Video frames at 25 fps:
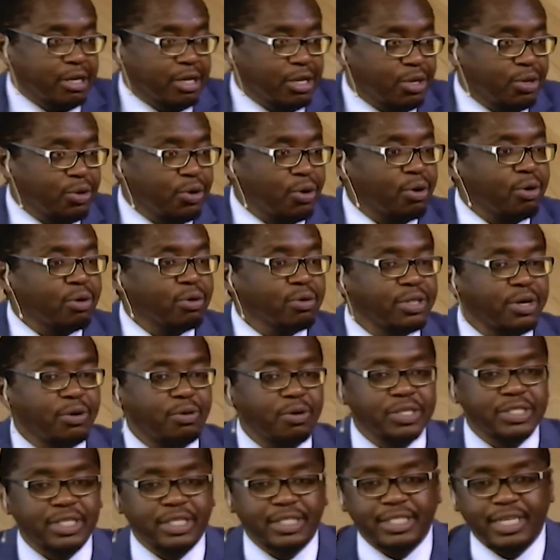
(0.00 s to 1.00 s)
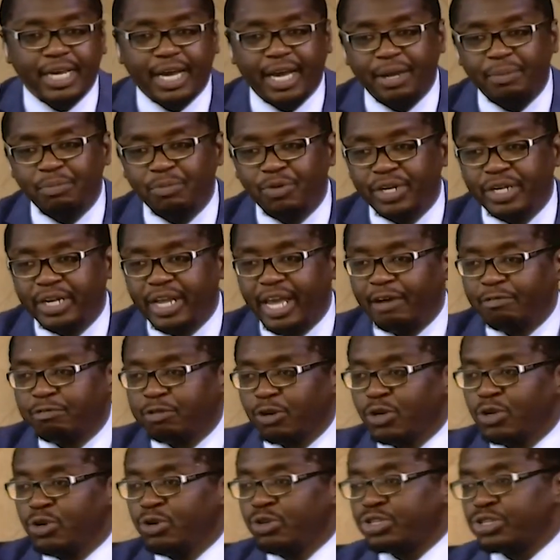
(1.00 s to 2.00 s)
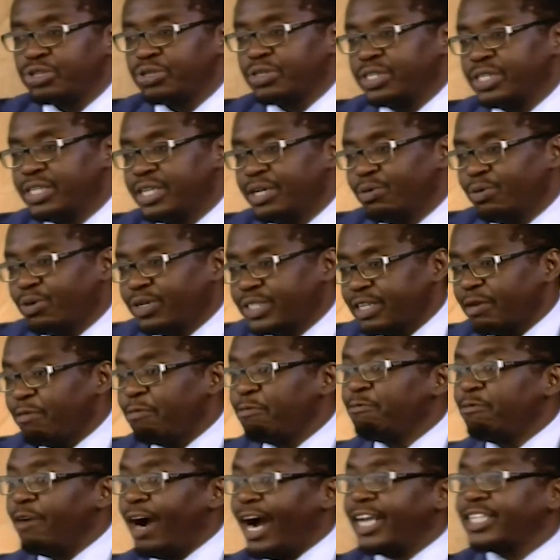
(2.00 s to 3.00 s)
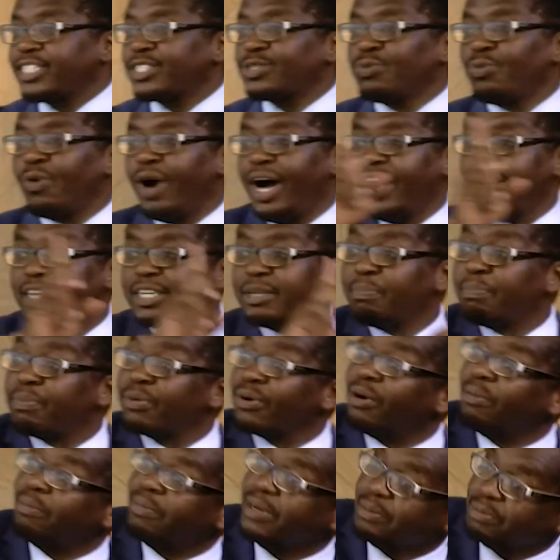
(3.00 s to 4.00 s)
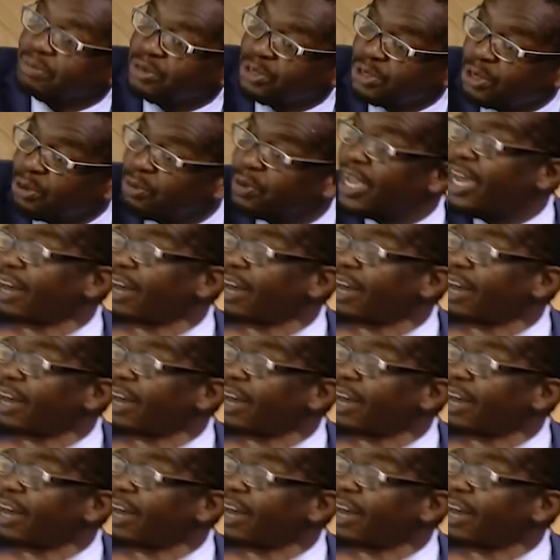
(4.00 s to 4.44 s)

You know, there was a time when evolution was a fast world problem. You know, we